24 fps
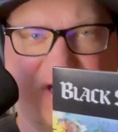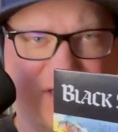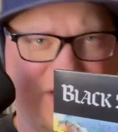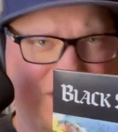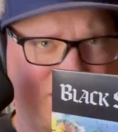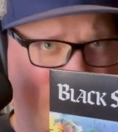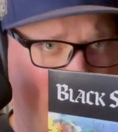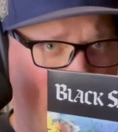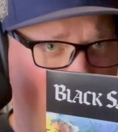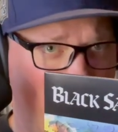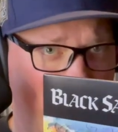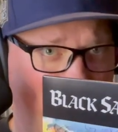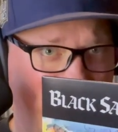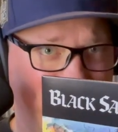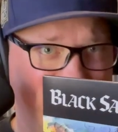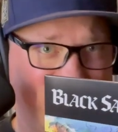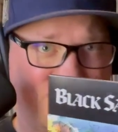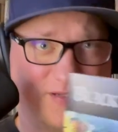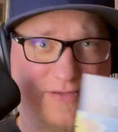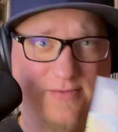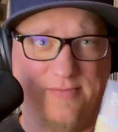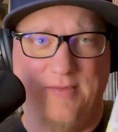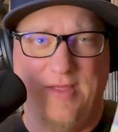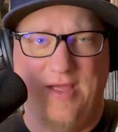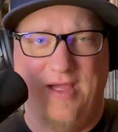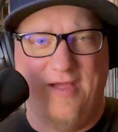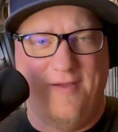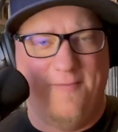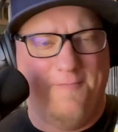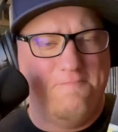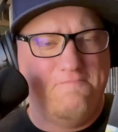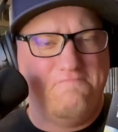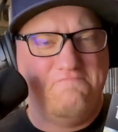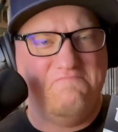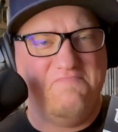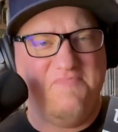sound. And,
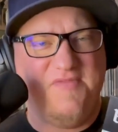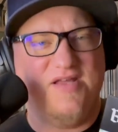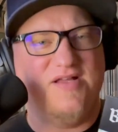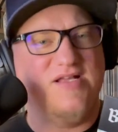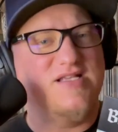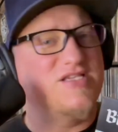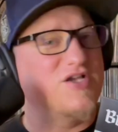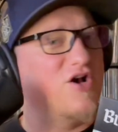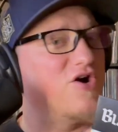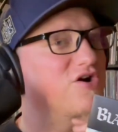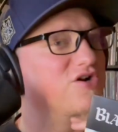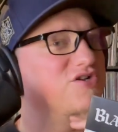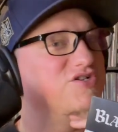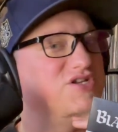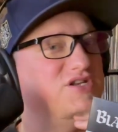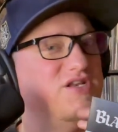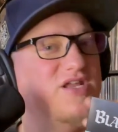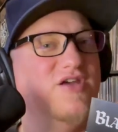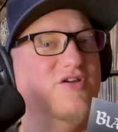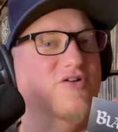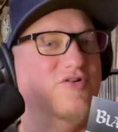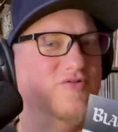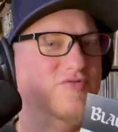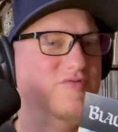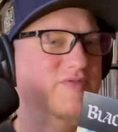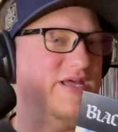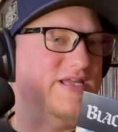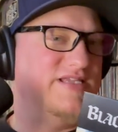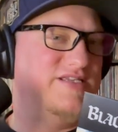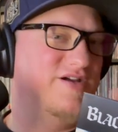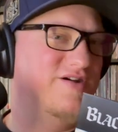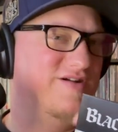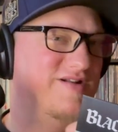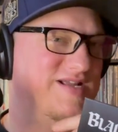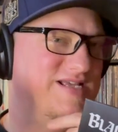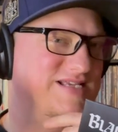you know, it's hard to do. Like
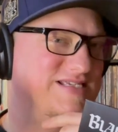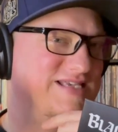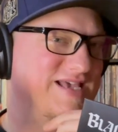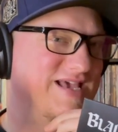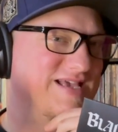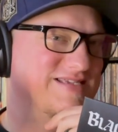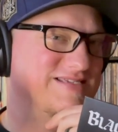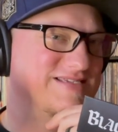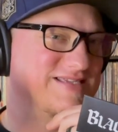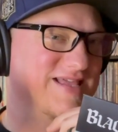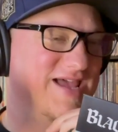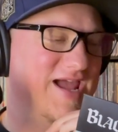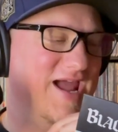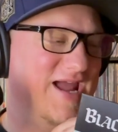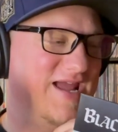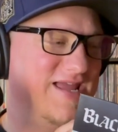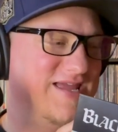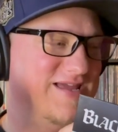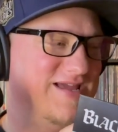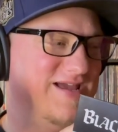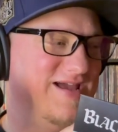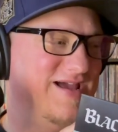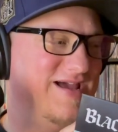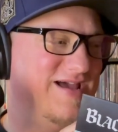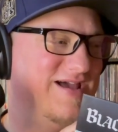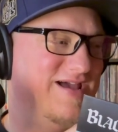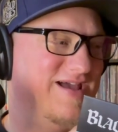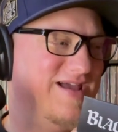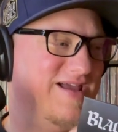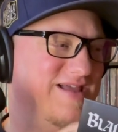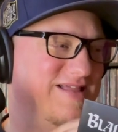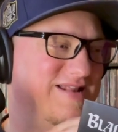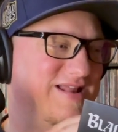Tony says, like, in